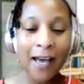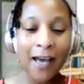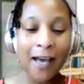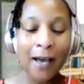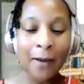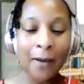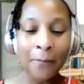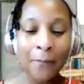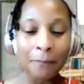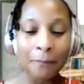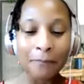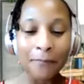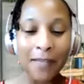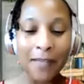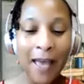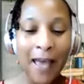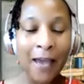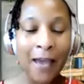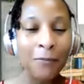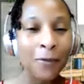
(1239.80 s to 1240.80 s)
um,
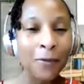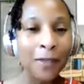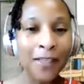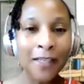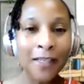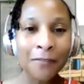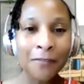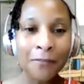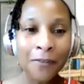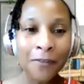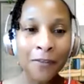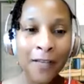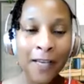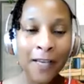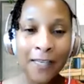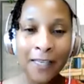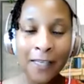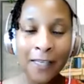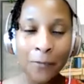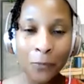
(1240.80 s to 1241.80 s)
I really didn't feel
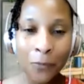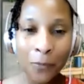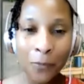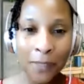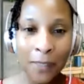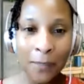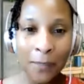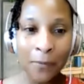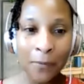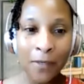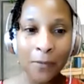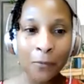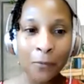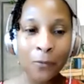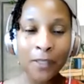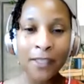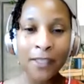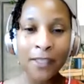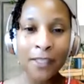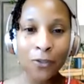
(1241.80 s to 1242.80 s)
like he would be able to
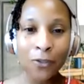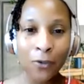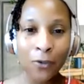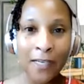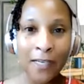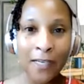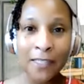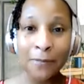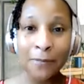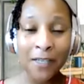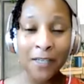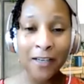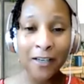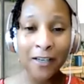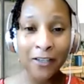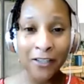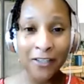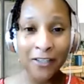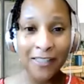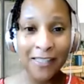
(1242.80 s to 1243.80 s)
really grasp and
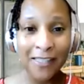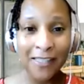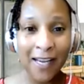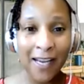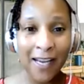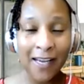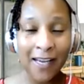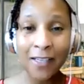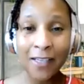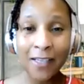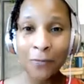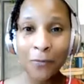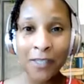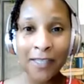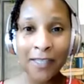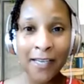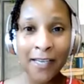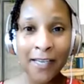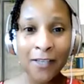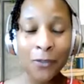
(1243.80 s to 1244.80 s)
understand and
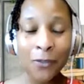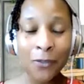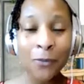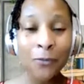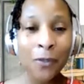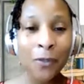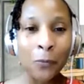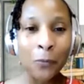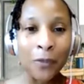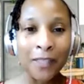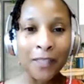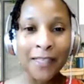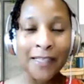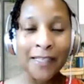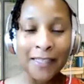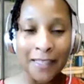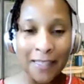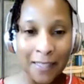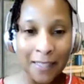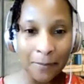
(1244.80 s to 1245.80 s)
relate to the really
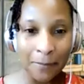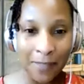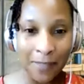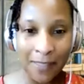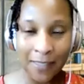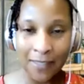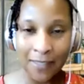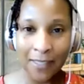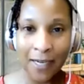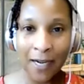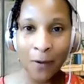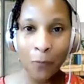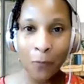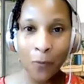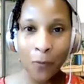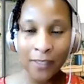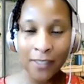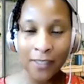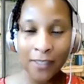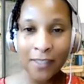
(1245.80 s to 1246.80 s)
deep things that I
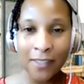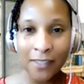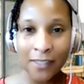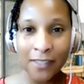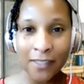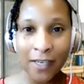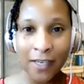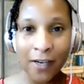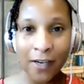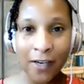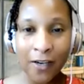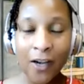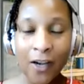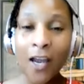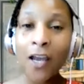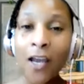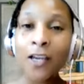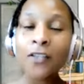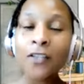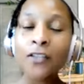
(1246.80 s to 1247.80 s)
wanted to share.
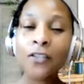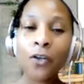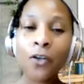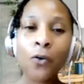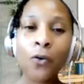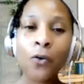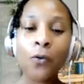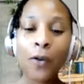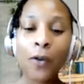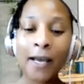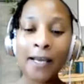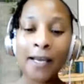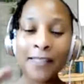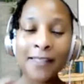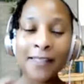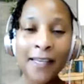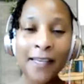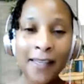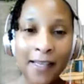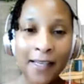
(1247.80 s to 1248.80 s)
So I
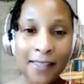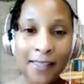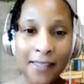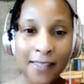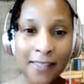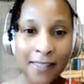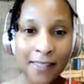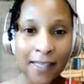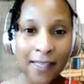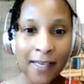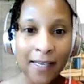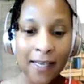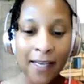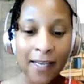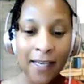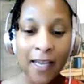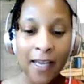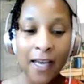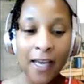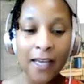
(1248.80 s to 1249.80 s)
say that to
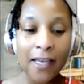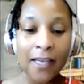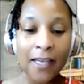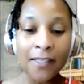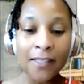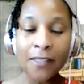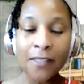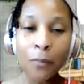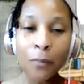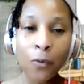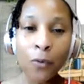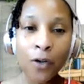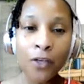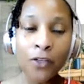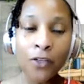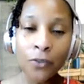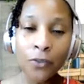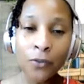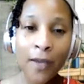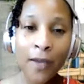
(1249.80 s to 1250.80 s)
say it's
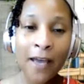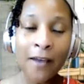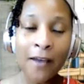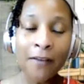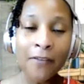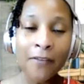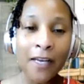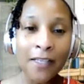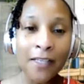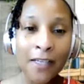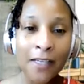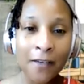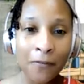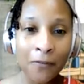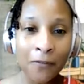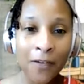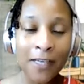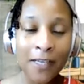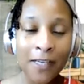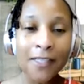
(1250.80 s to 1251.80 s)
important to have
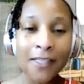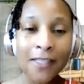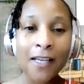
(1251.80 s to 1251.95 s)
different